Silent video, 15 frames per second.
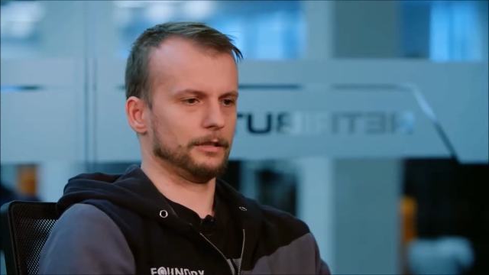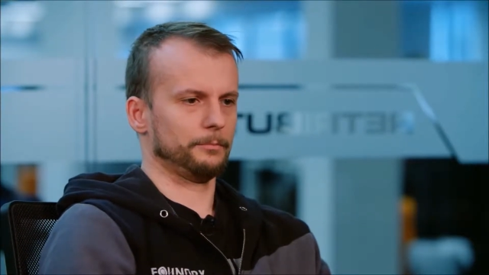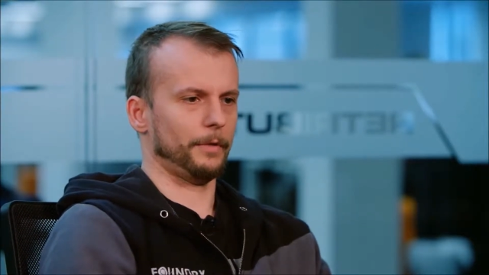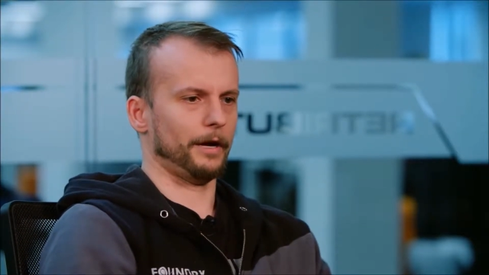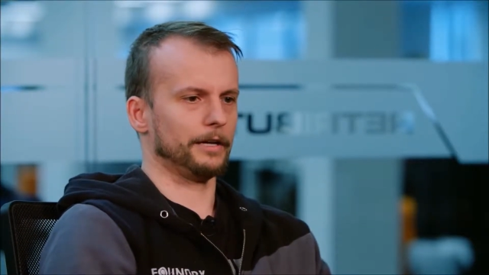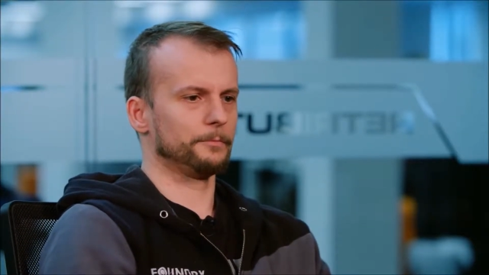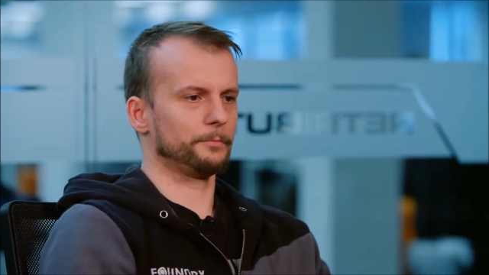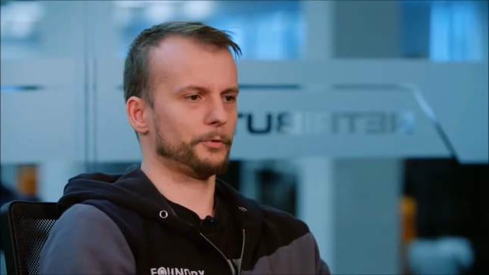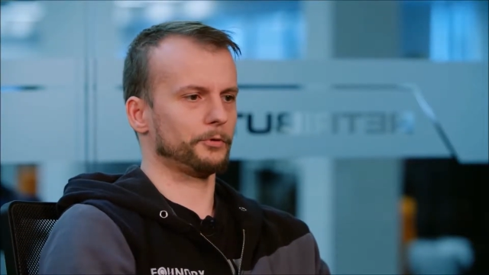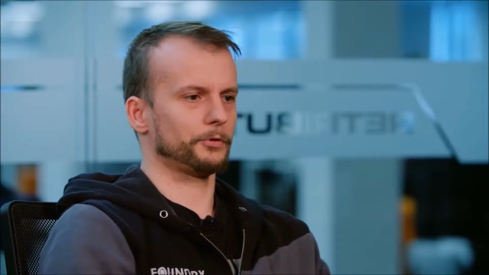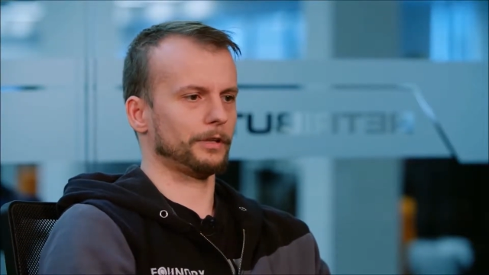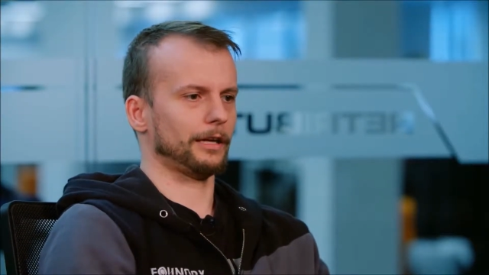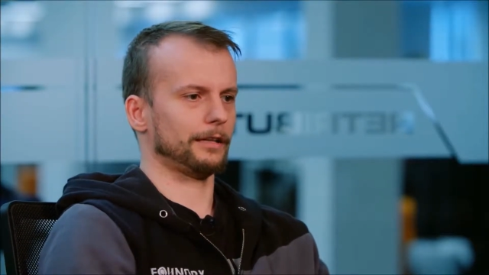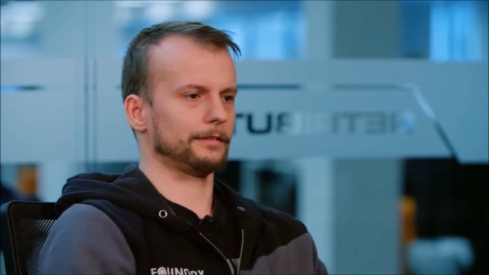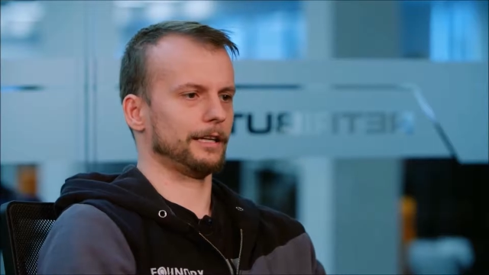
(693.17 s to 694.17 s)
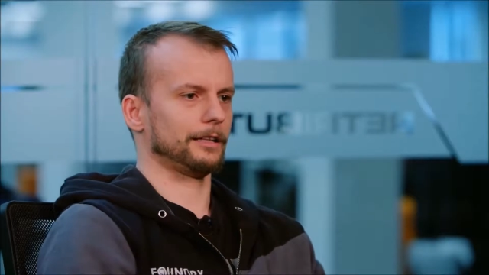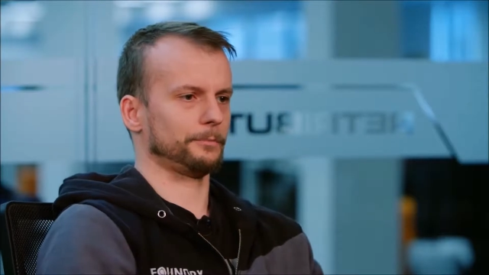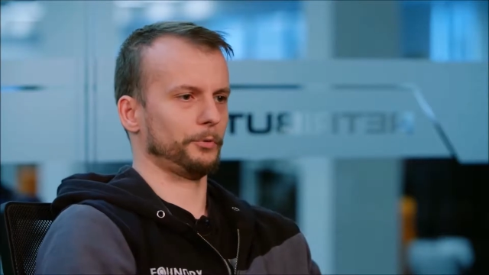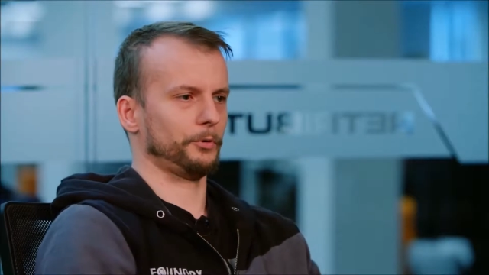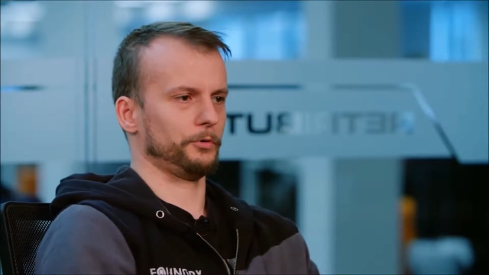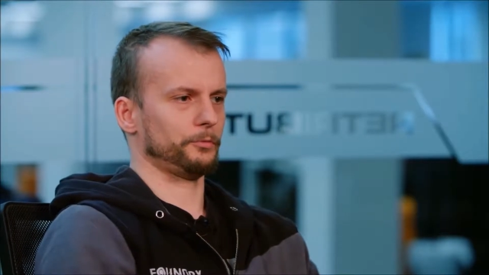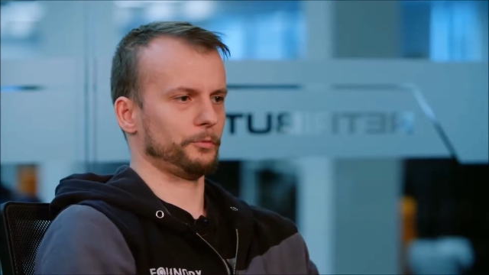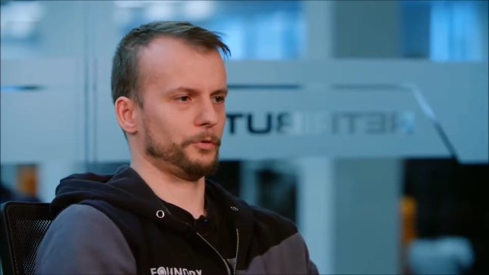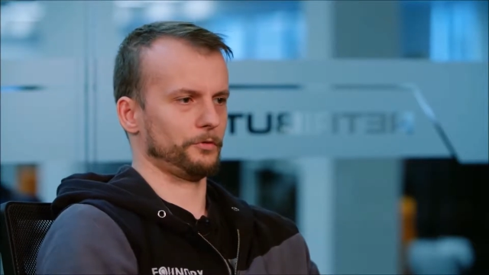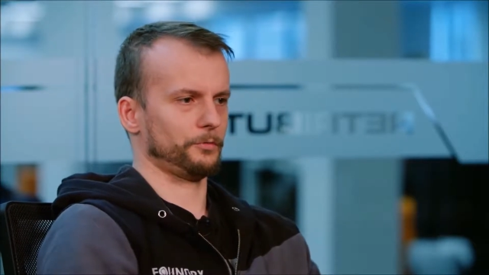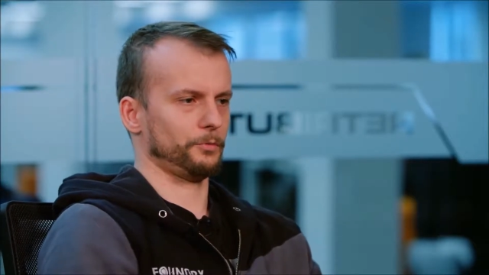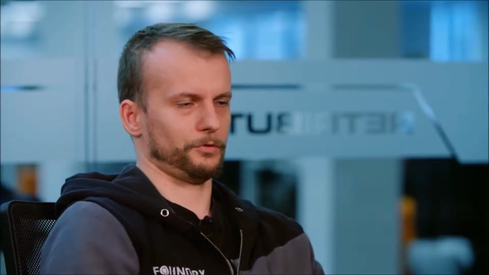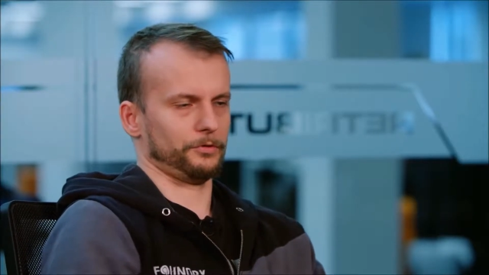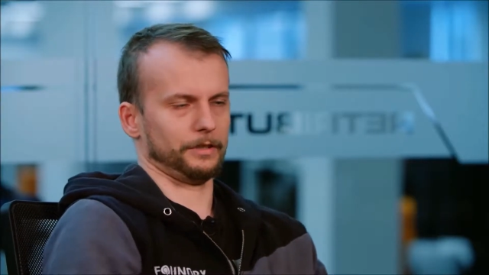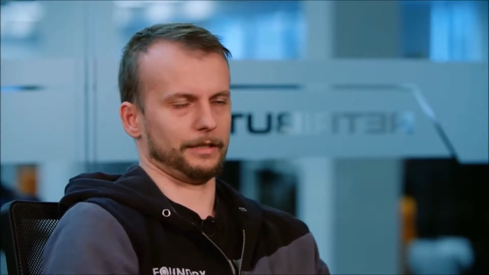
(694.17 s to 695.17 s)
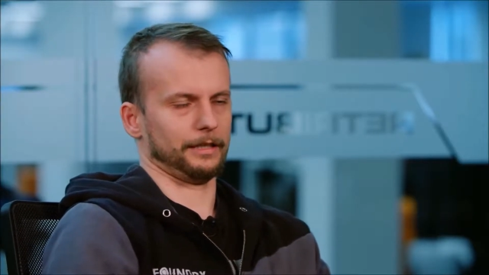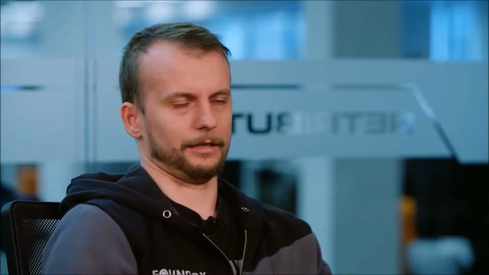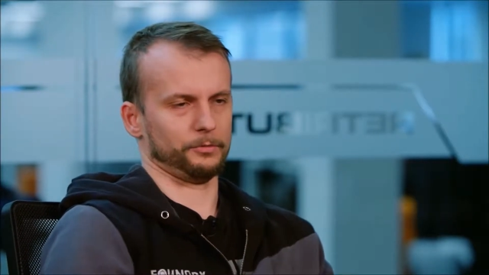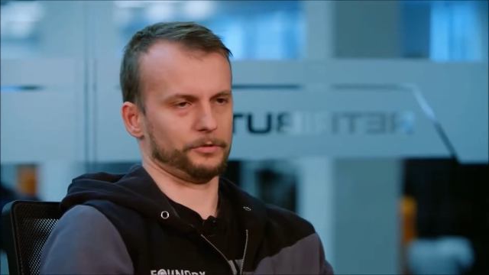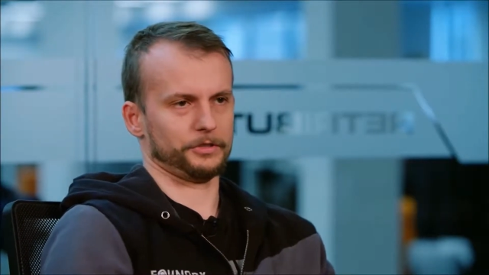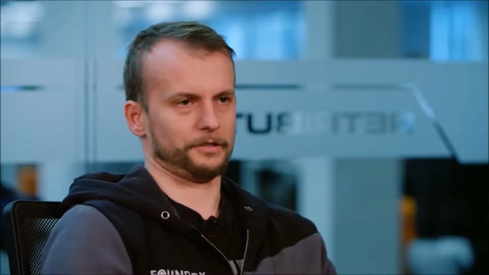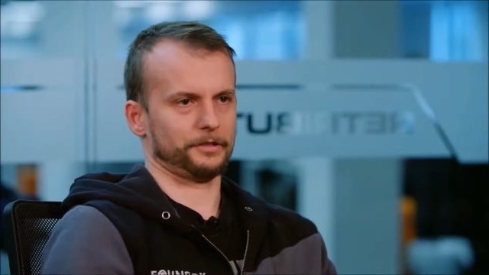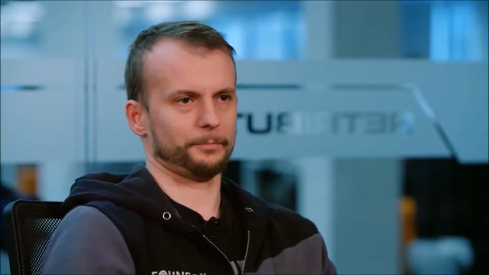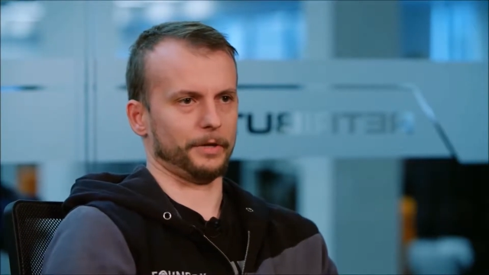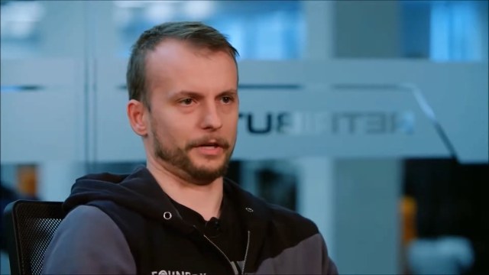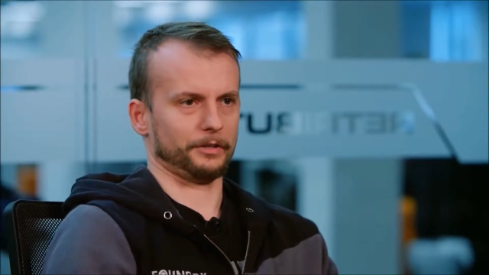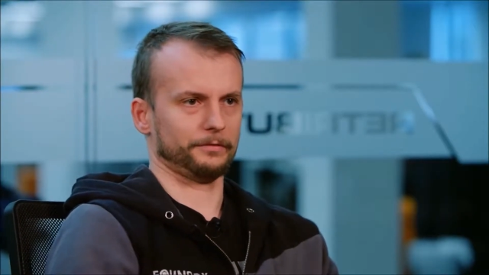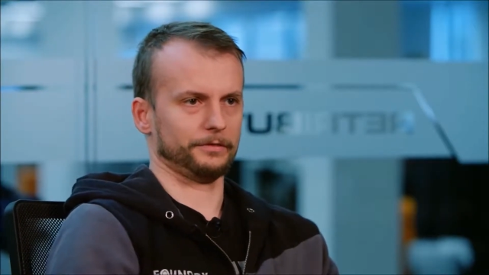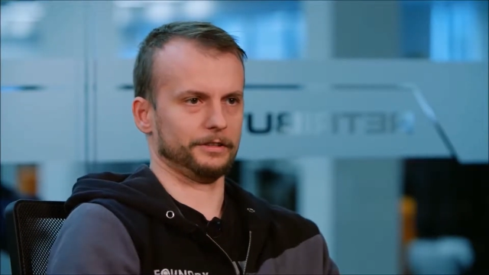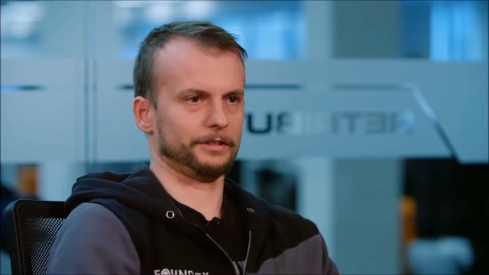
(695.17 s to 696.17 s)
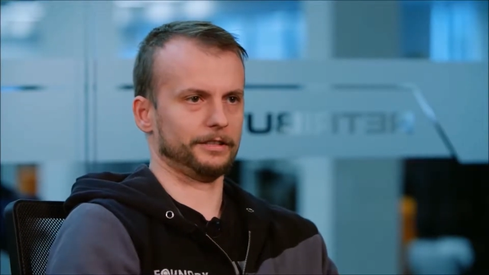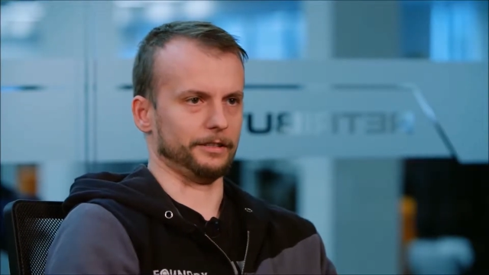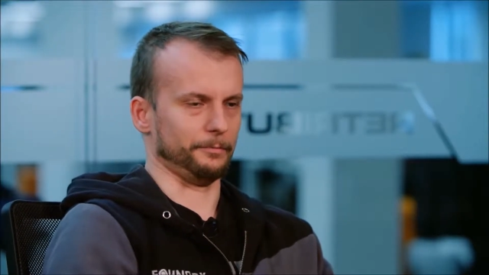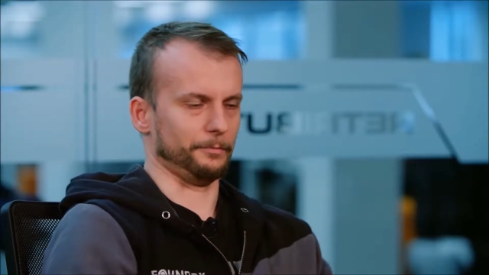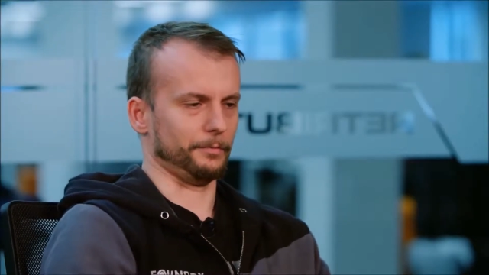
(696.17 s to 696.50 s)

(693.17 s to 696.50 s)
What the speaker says: my input at that point was like I was just a part of the team,